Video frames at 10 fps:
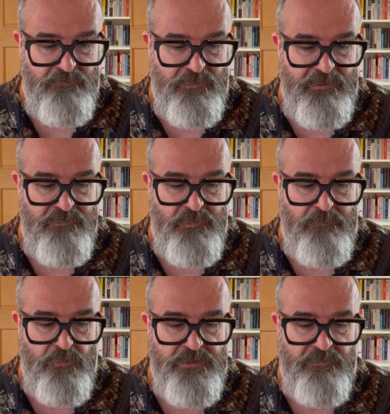believed to be
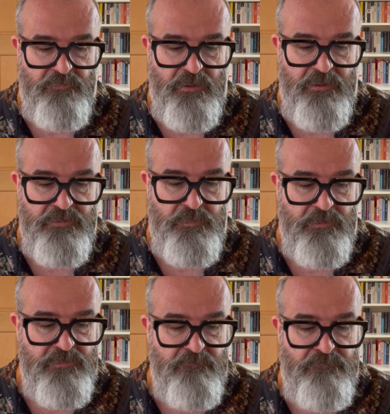pushing for a loan
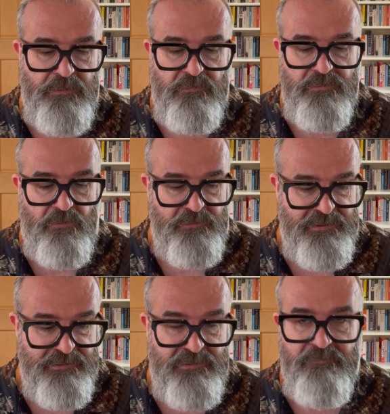spell to build on
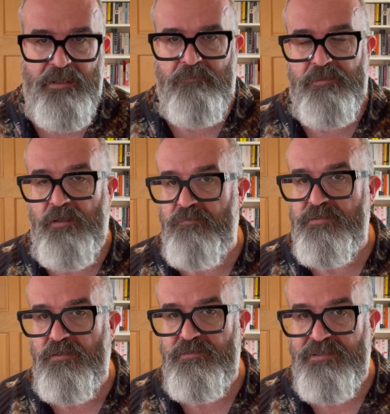his development. I
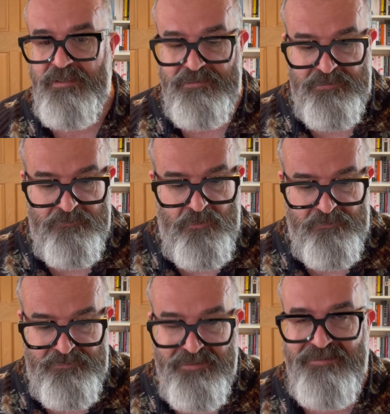was only saying to the
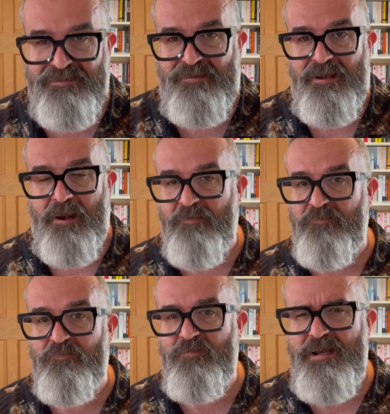wife the other night, I
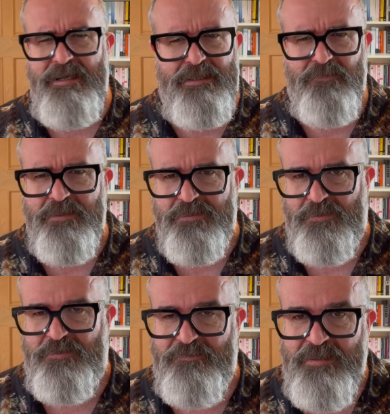really wish
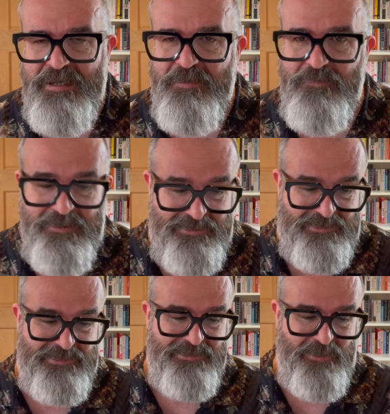Tottenham would
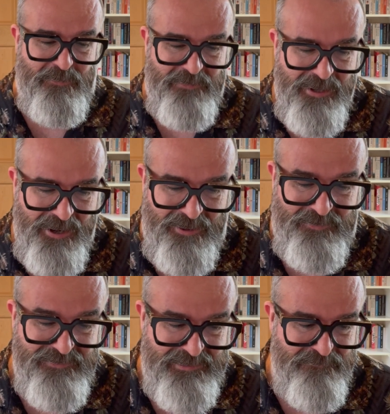stop
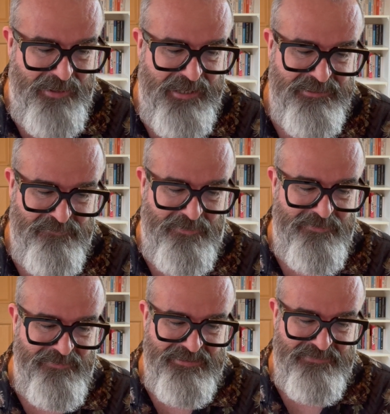holding back the
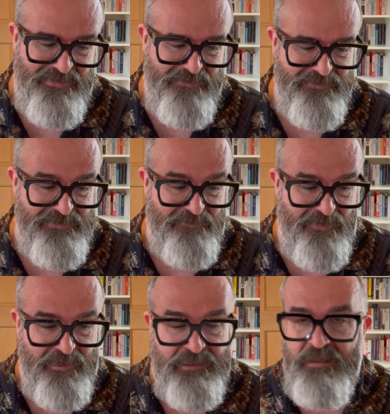progress of Alfie
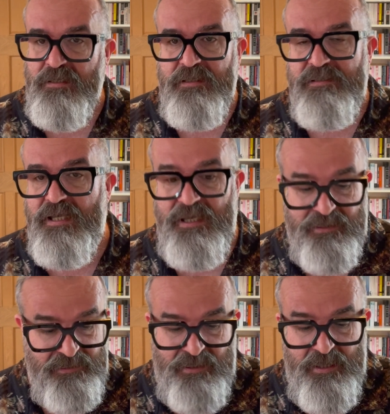Giovani. Yeah,
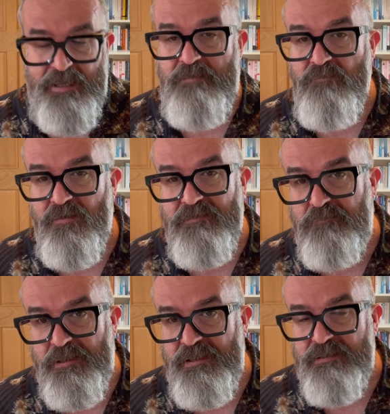it might
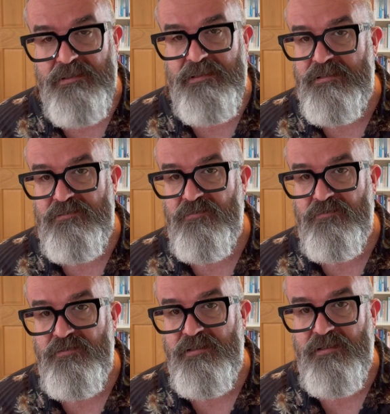be that he's not
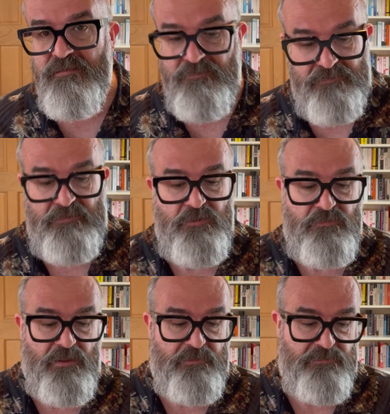good enough.
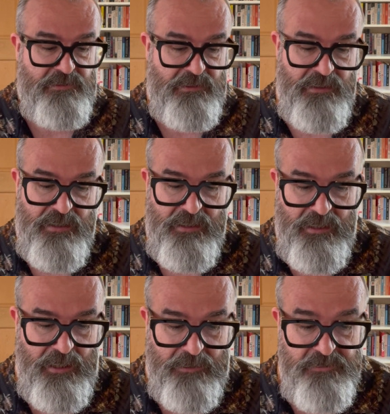Who knows?
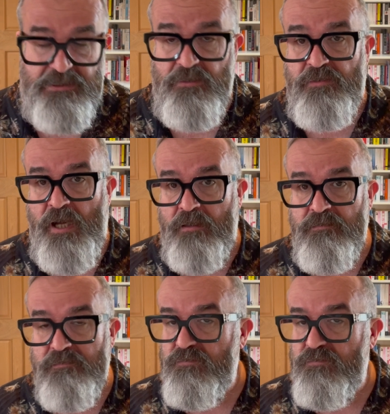Still young.